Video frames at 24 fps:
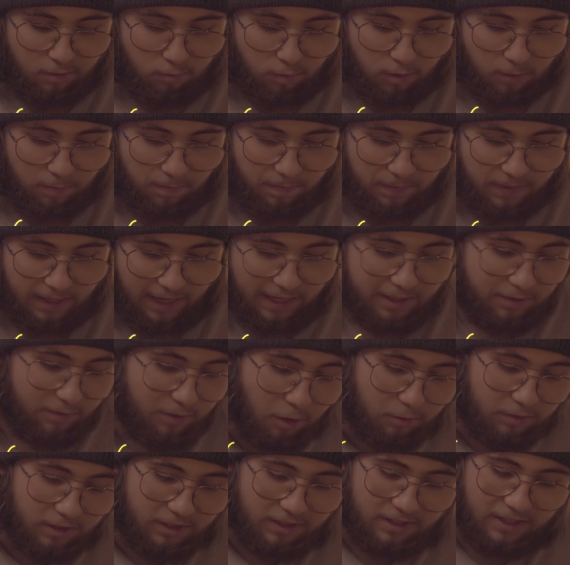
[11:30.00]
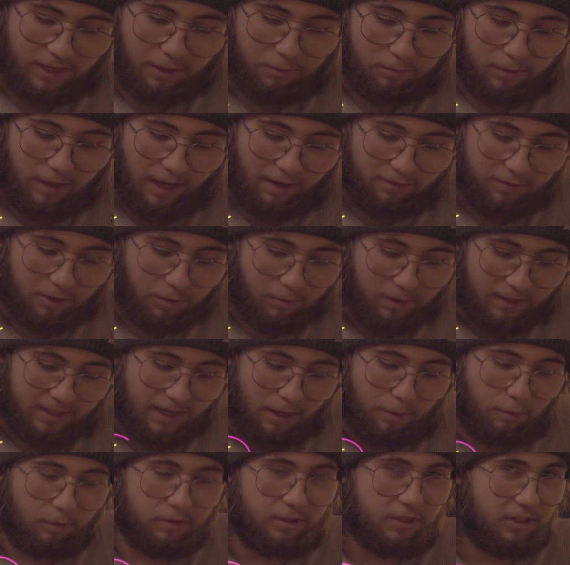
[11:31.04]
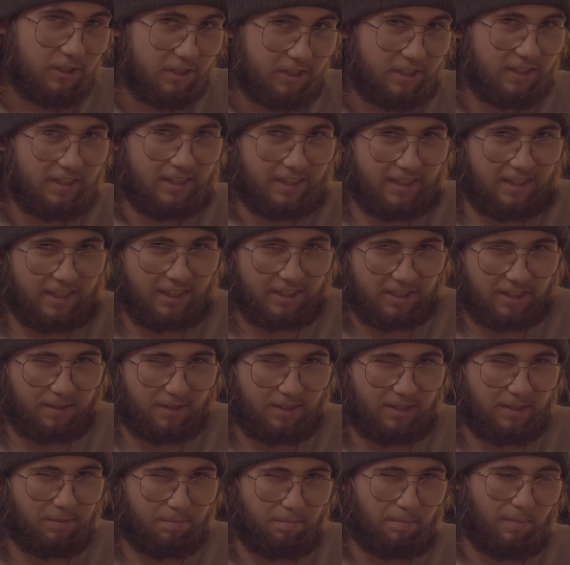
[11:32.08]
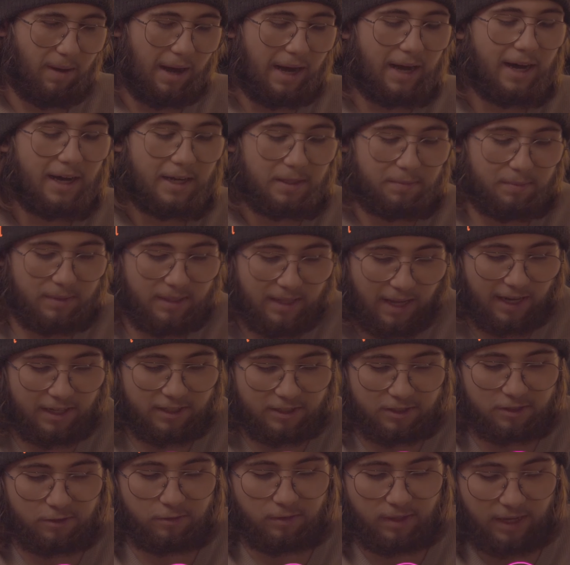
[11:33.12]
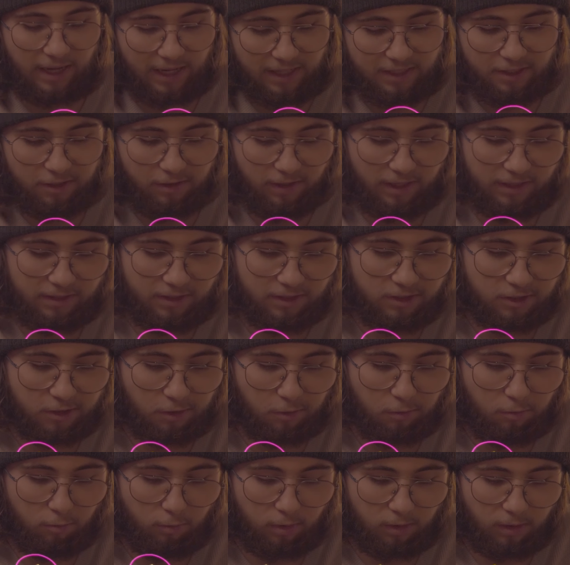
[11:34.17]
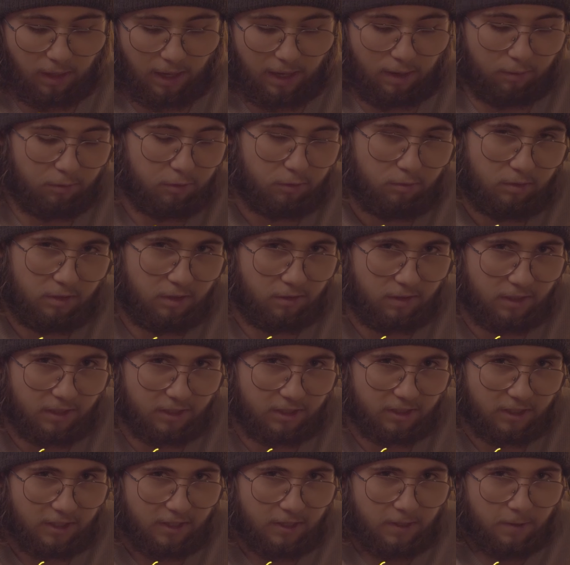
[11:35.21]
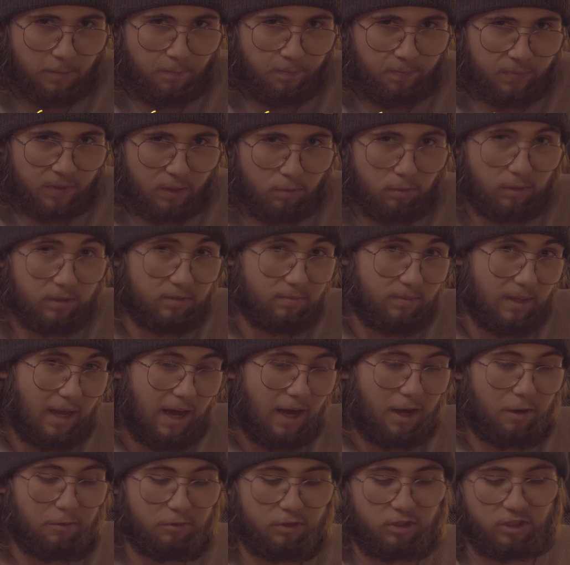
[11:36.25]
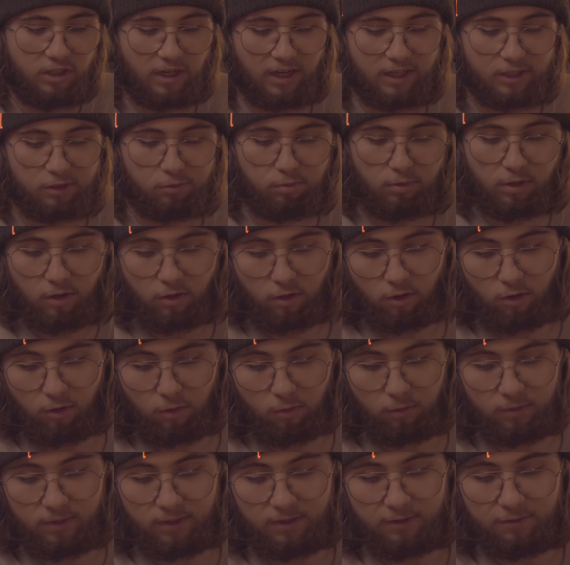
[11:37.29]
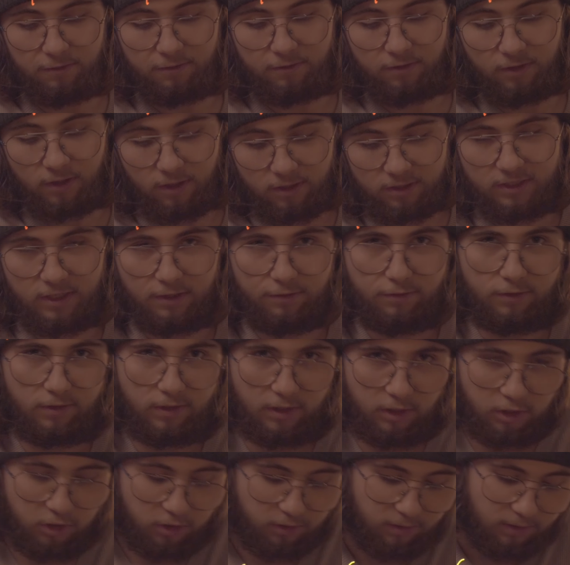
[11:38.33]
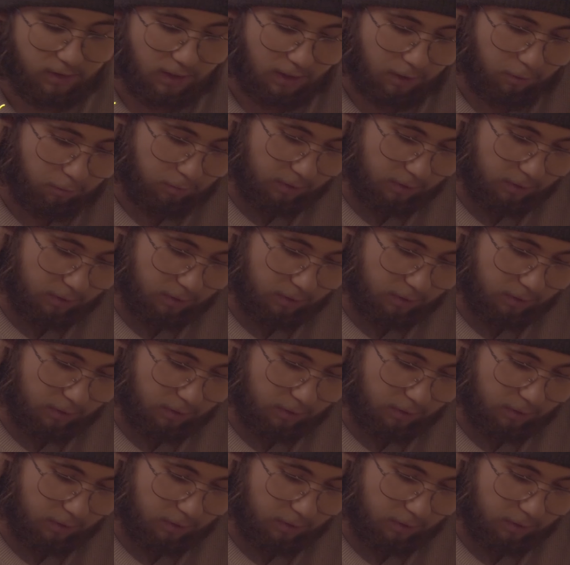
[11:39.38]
well, kind of notice that we have no idea what the c is, and it might be nice to calculate it. So, well, how do we do this? Well, now just recall the first definition that